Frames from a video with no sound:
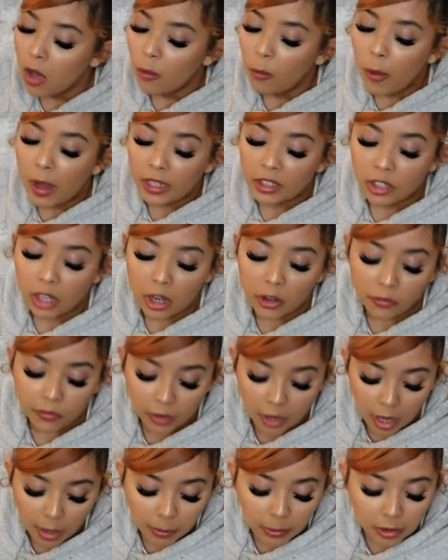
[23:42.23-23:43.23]
Watch out
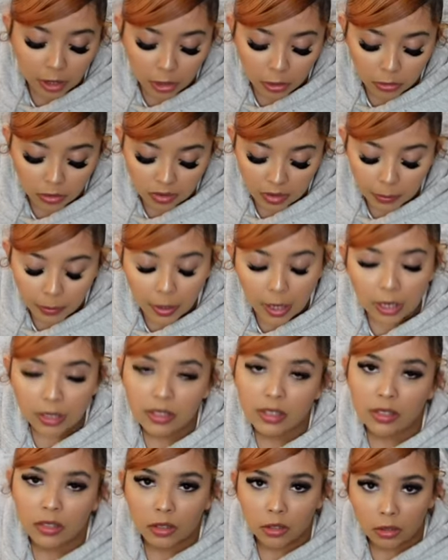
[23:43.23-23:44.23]
for up close and
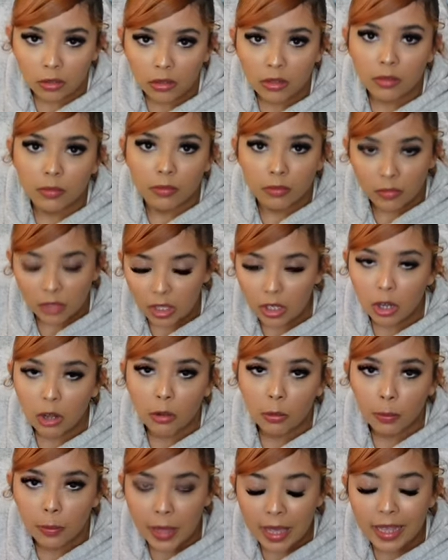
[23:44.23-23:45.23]
personal, you
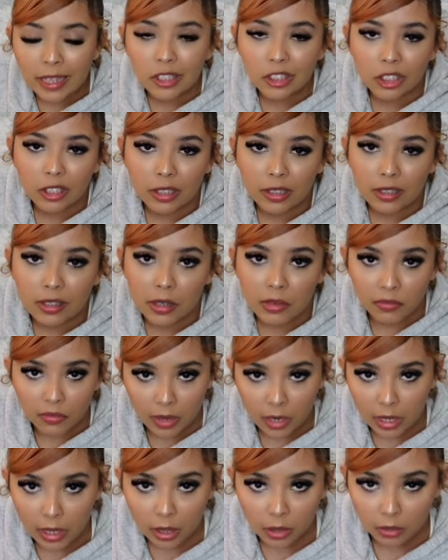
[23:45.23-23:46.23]
know, pictures and
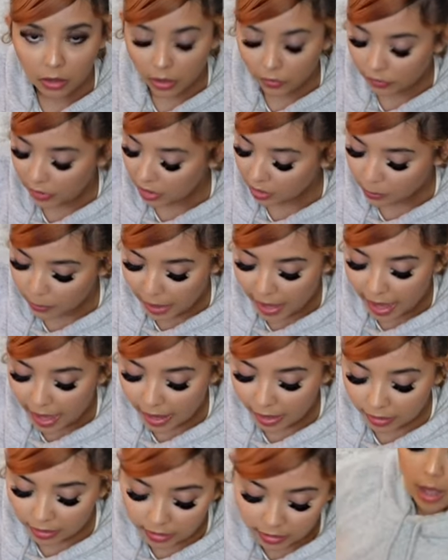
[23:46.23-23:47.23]
videos of these
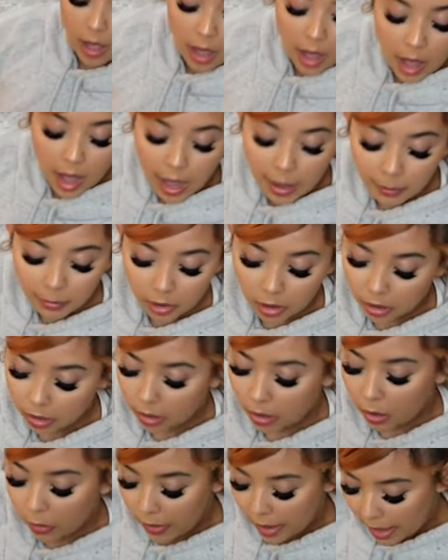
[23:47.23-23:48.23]
bags. I'm gonna
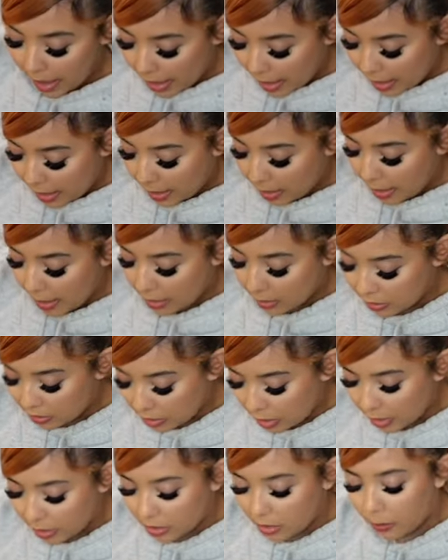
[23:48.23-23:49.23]
go ahead and
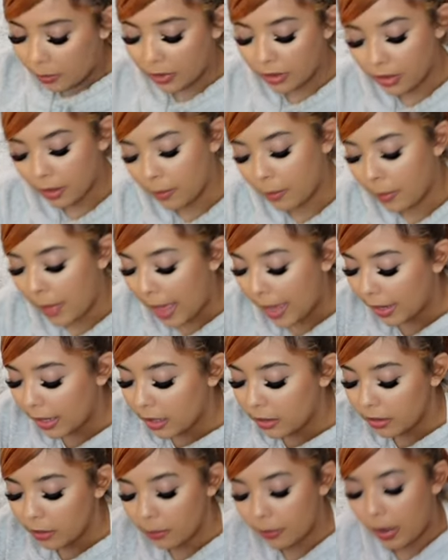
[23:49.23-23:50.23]
start to put them back
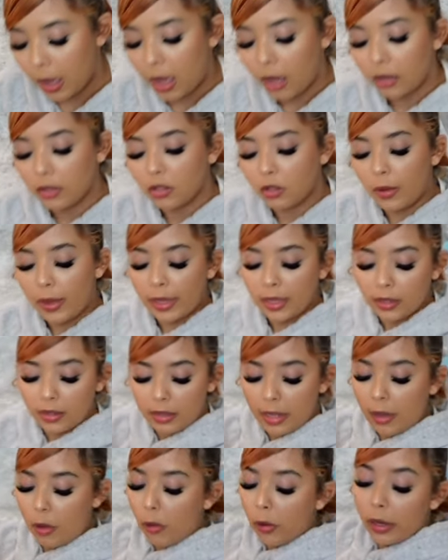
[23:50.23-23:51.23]
in the box so I can
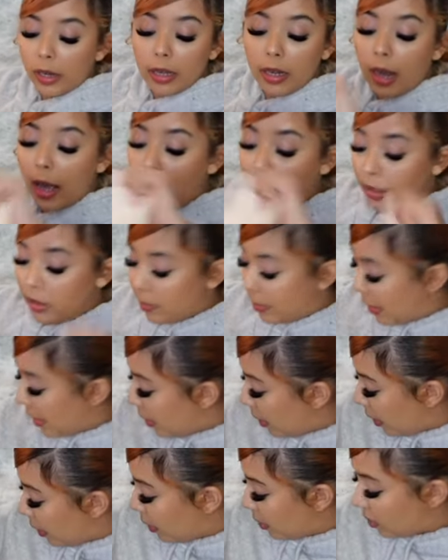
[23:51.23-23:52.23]
stay organized
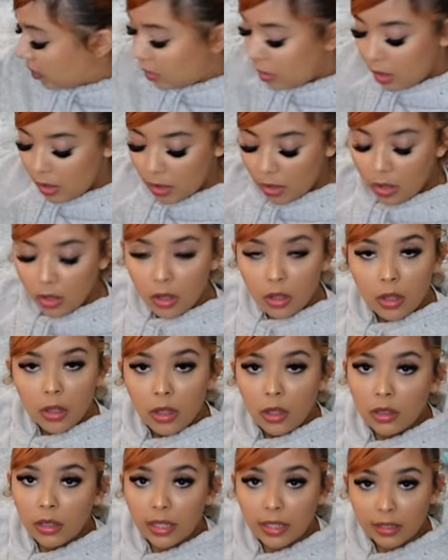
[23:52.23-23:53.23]
because,
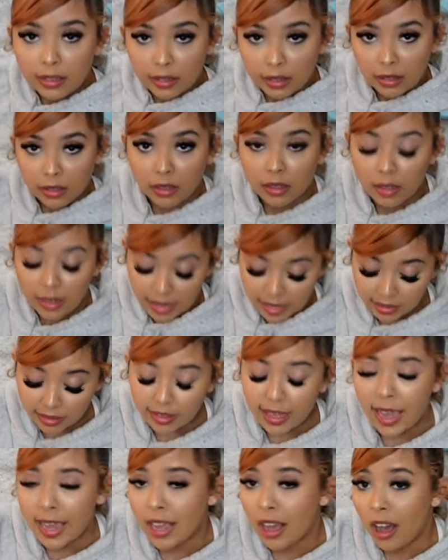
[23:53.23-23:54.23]
listen, it's
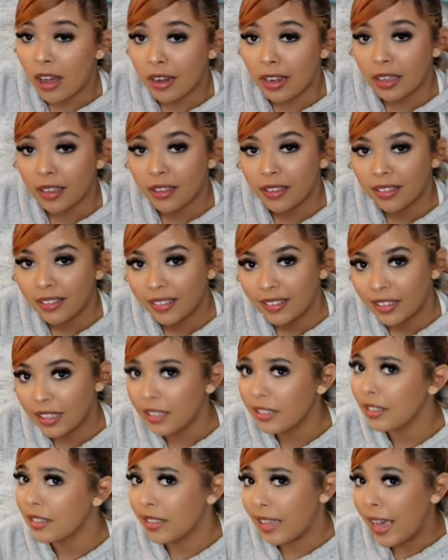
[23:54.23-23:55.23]
chaotic.
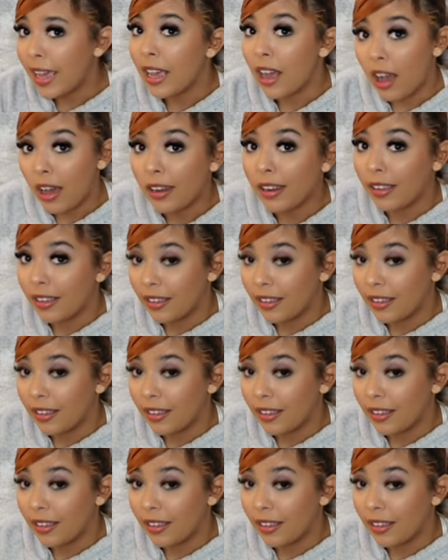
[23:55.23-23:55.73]
This is chaotic.